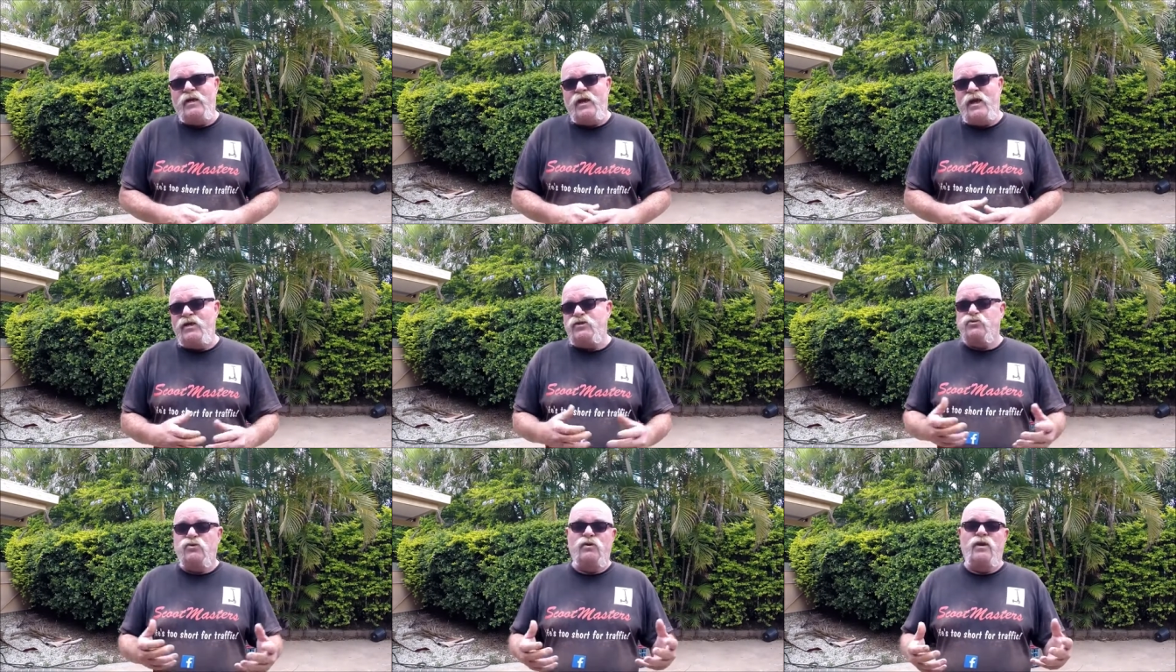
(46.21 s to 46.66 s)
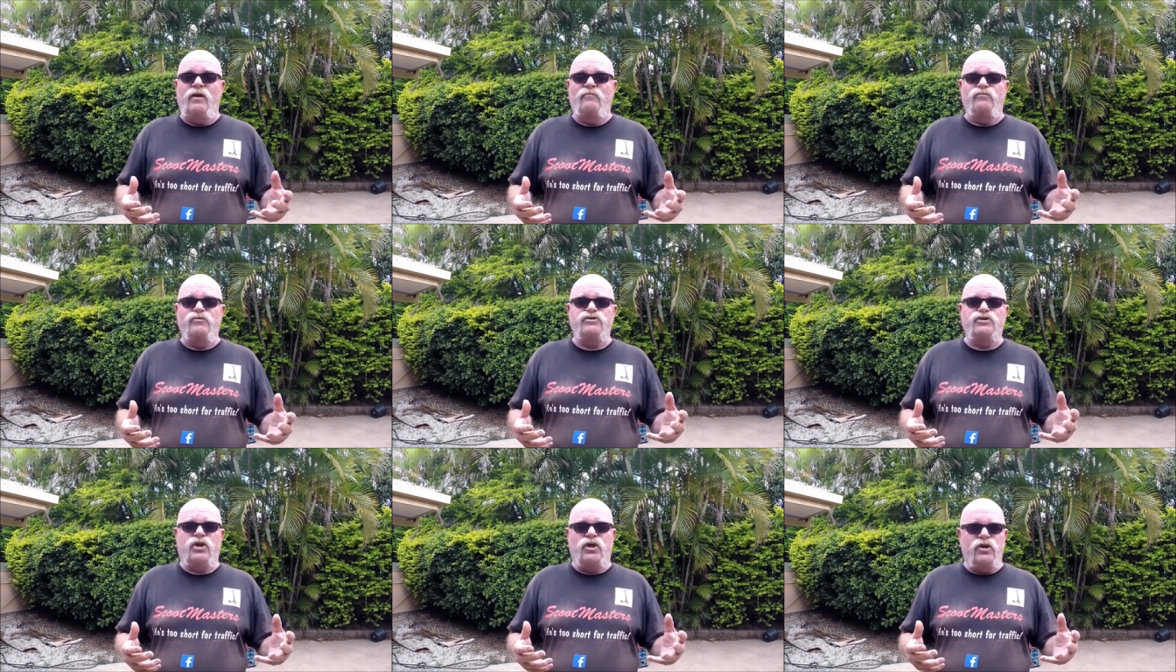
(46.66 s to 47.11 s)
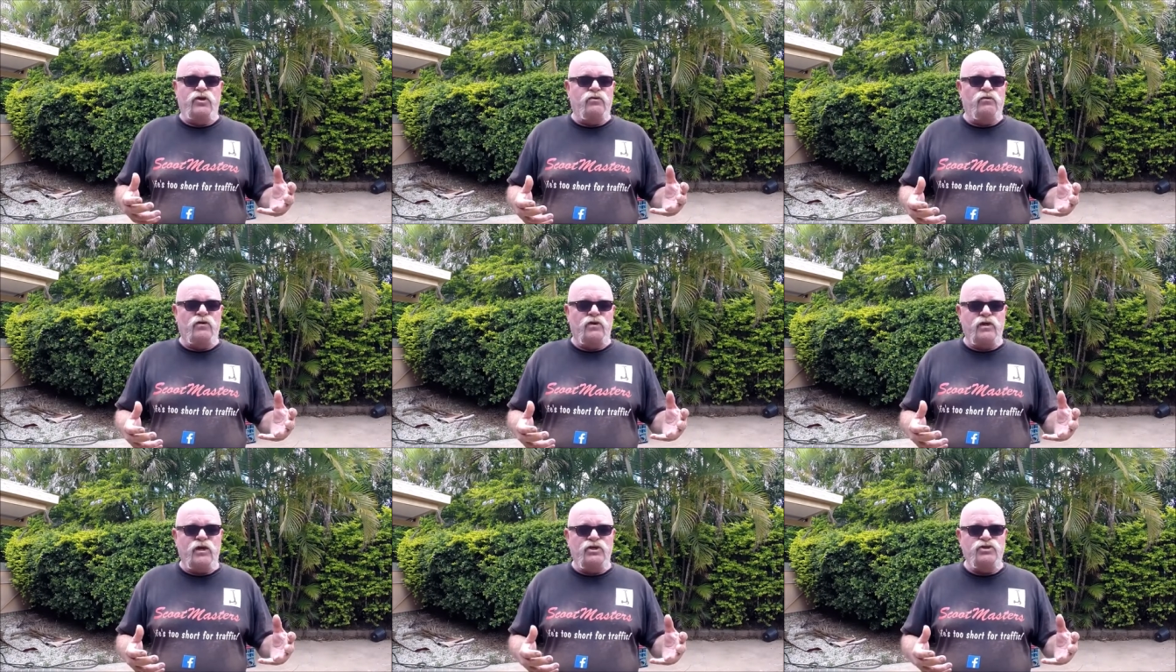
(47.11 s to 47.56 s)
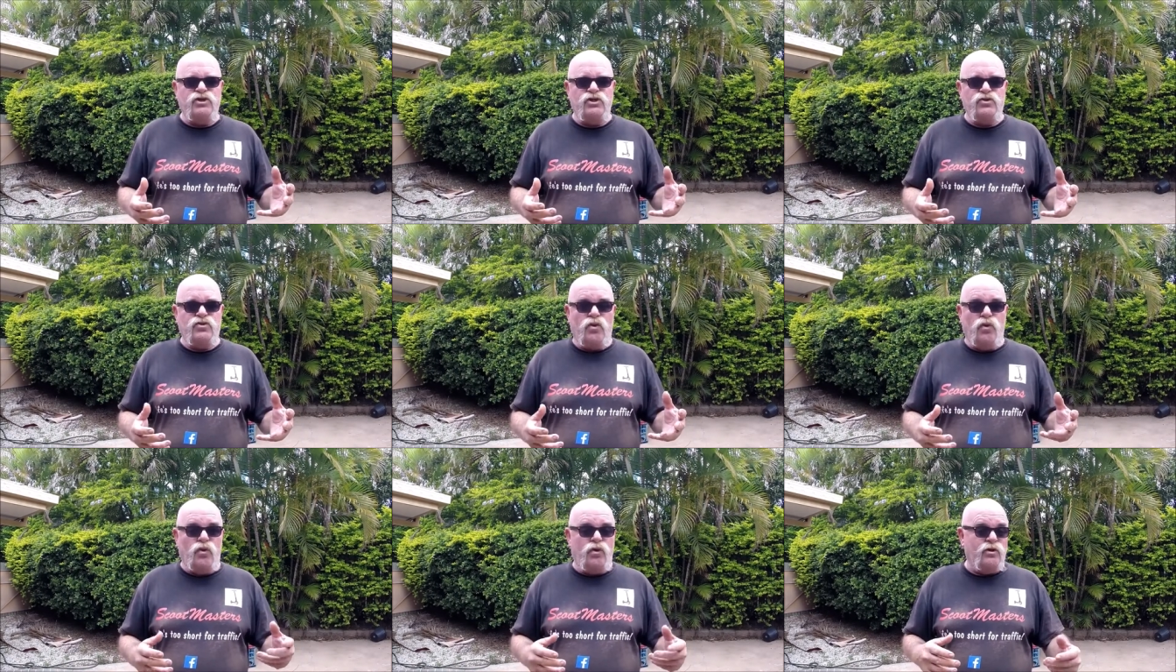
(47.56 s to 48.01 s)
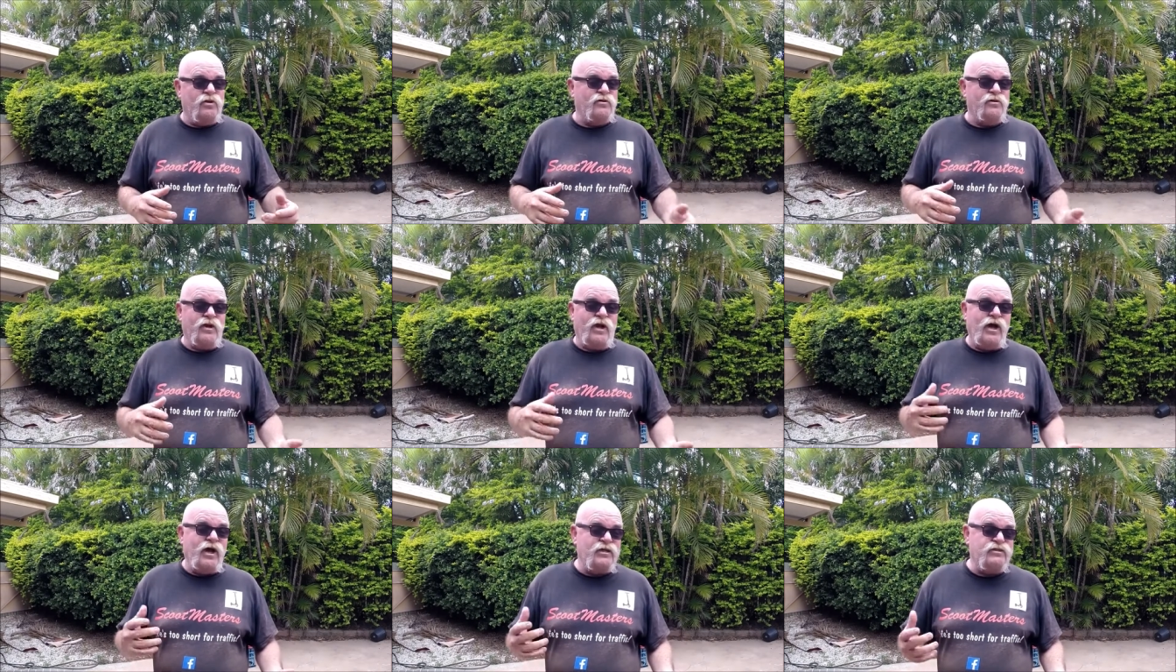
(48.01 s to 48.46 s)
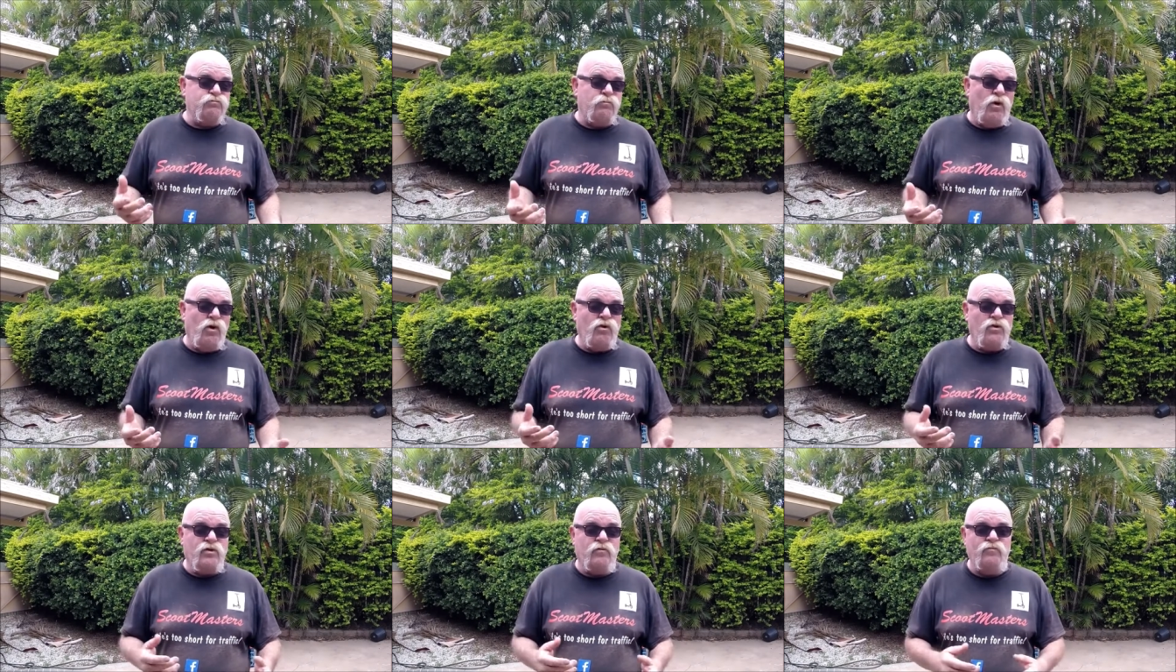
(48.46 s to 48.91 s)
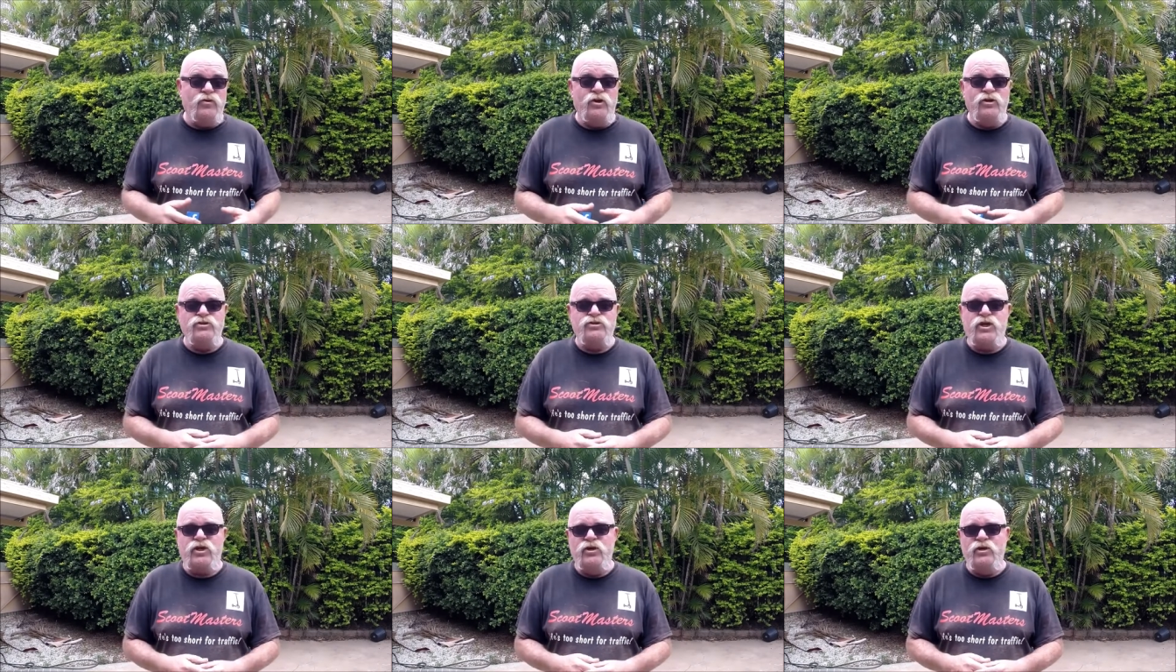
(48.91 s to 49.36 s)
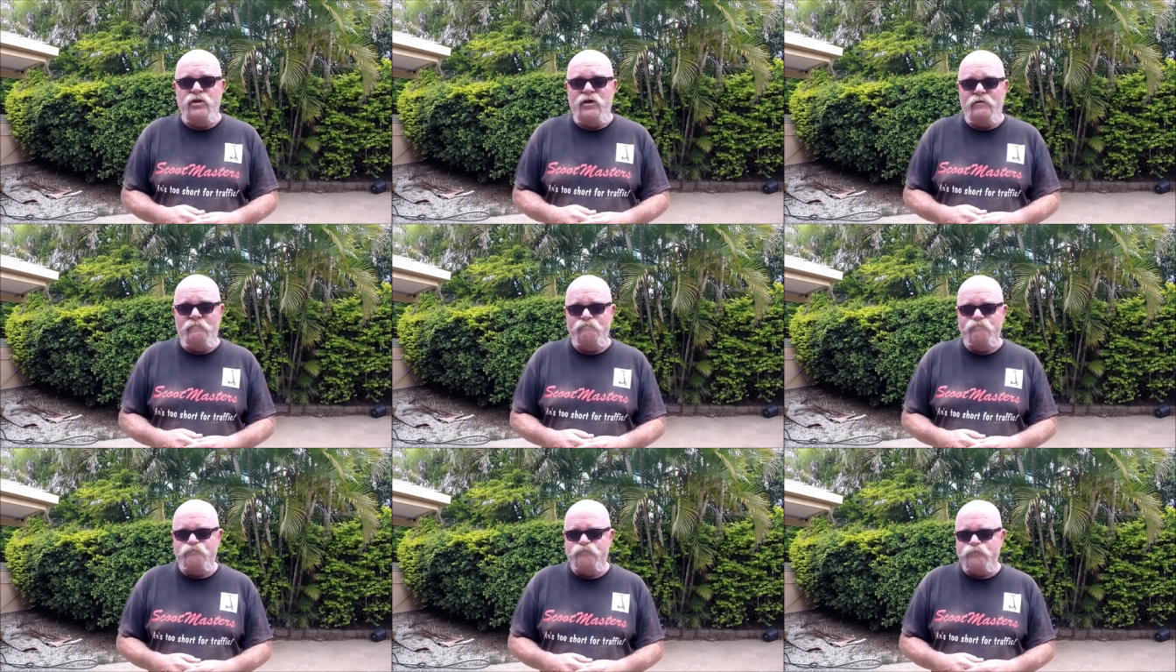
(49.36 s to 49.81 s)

entry-level scooter, I guess you'd call it, last-mile commute scooter.